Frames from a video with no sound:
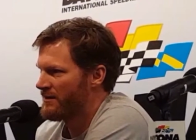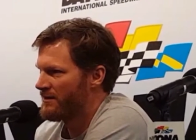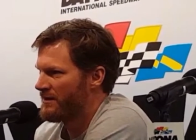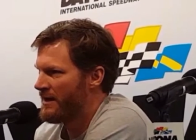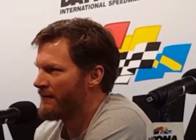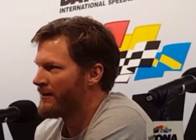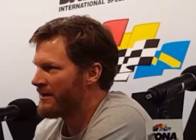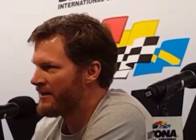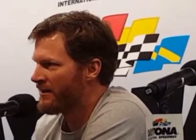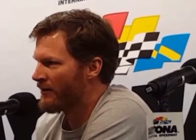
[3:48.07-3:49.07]
uh,
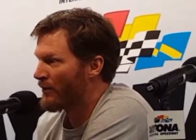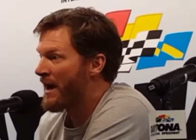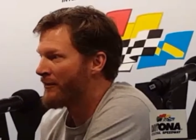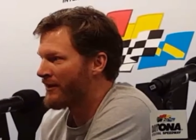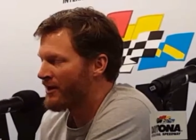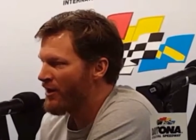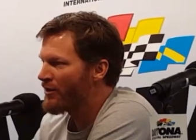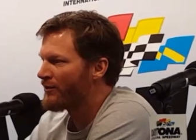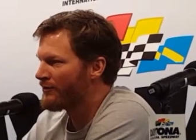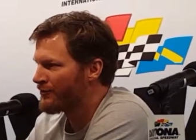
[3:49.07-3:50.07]
area around the
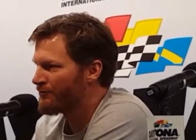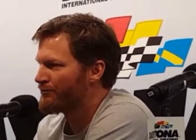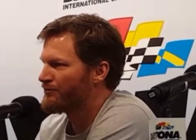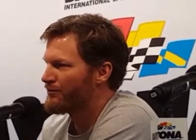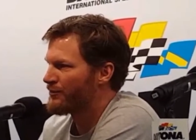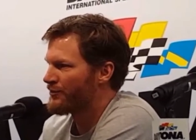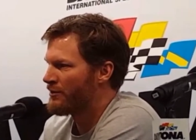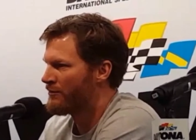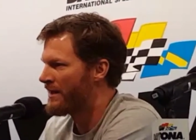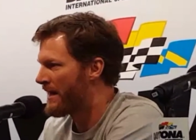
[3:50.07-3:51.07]
cars
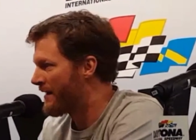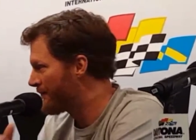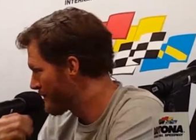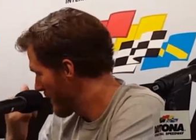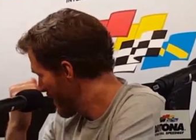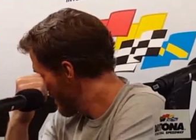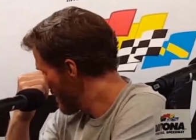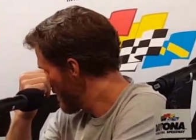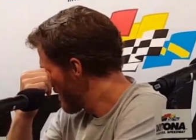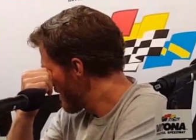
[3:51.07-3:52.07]
so that
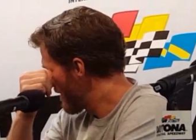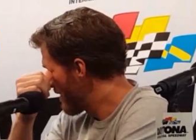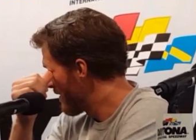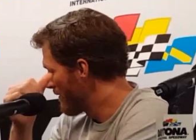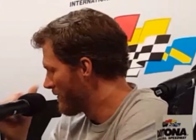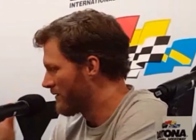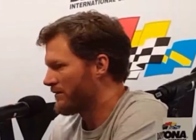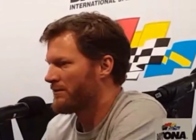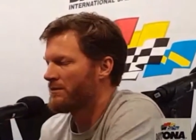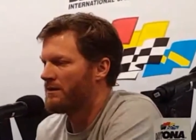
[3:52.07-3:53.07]
uh,
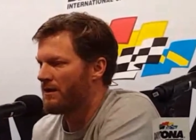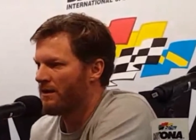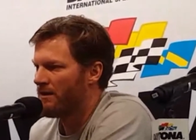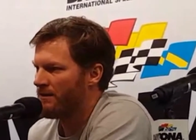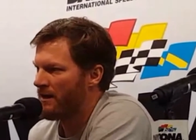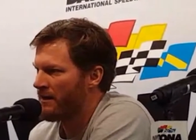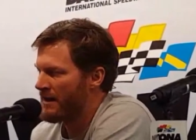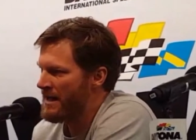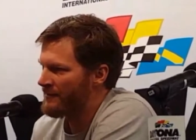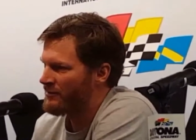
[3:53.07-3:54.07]

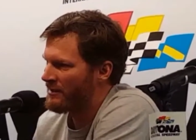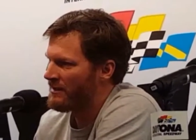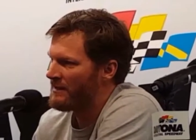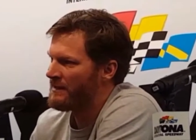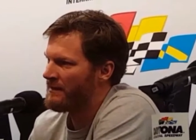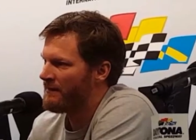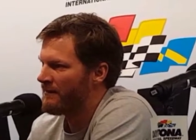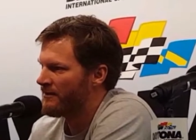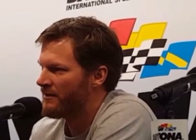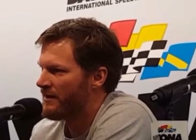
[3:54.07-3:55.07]
our guys can get in
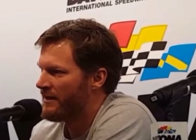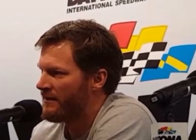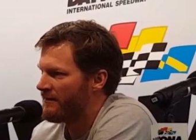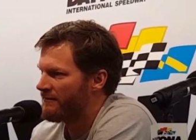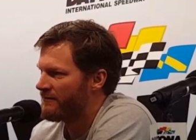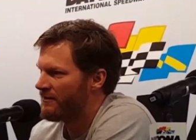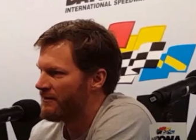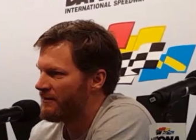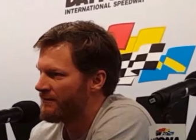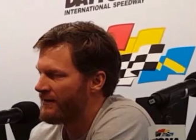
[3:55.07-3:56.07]
there and, and
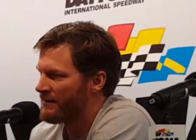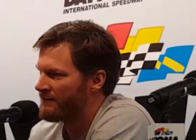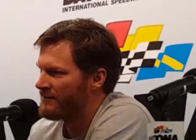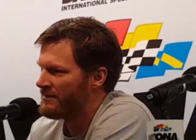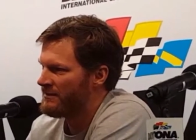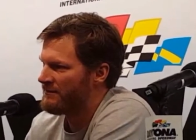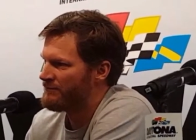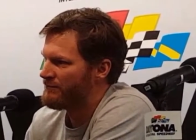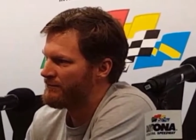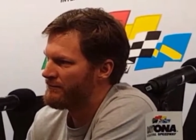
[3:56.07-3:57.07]
effectively
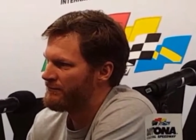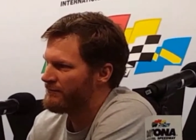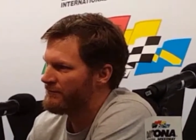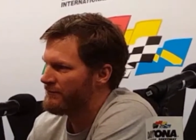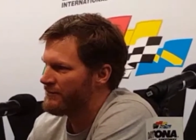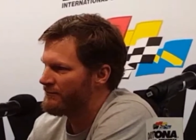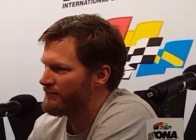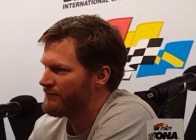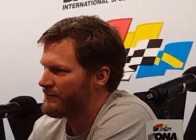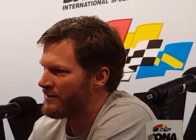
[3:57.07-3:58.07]

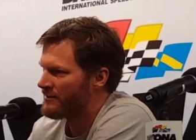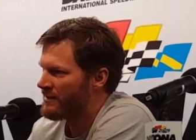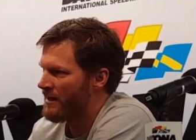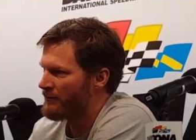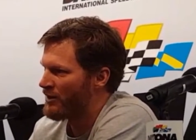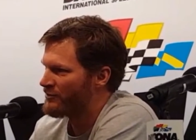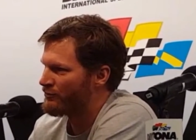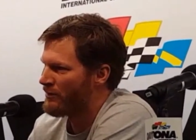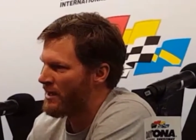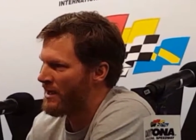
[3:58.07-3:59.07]
get the tire
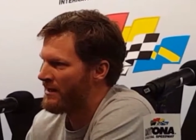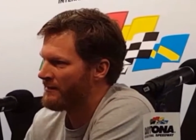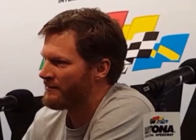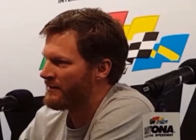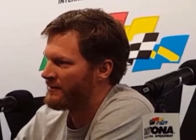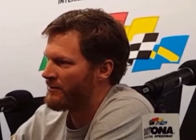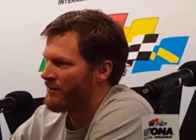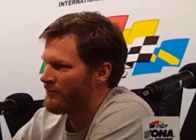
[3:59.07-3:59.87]
pressures right and get the